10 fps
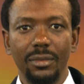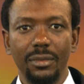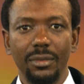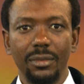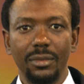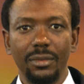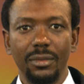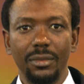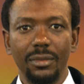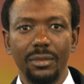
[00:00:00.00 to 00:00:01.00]

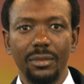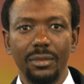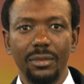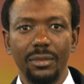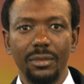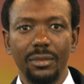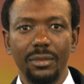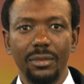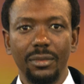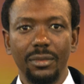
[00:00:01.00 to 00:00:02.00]

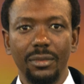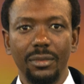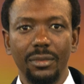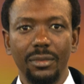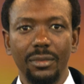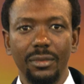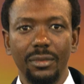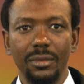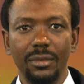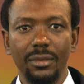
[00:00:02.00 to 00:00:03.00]

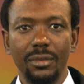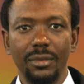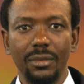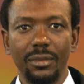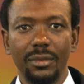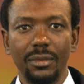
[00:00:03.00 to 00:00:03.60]
[no speech]